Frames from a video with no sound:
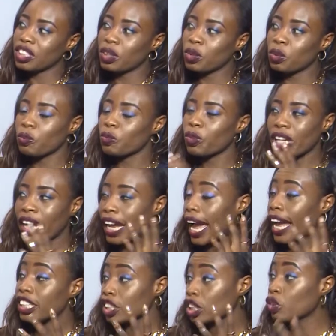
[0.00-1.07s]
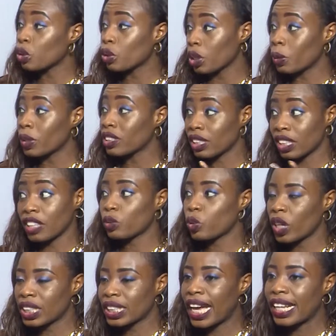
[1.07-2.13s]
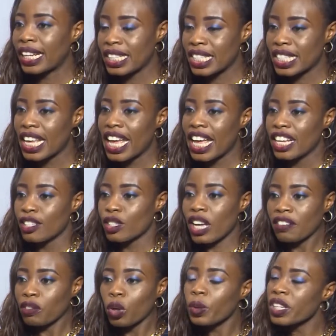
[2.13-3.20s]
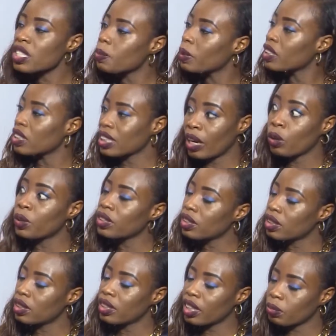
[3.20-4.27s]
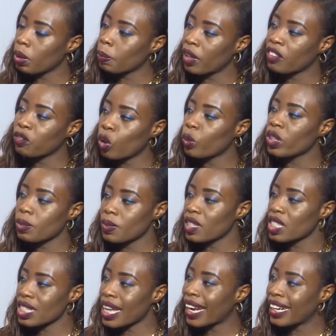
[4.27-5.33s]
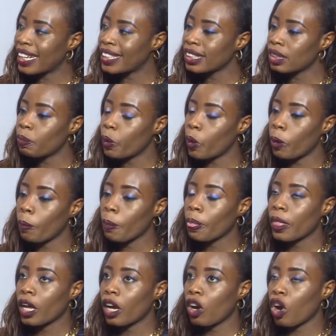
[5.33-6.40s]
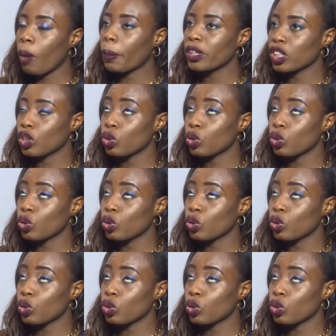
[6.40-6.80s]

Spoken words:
a little, like I didn't know it was a gift or a talent. So I always say to people I've always been a stylist, but up until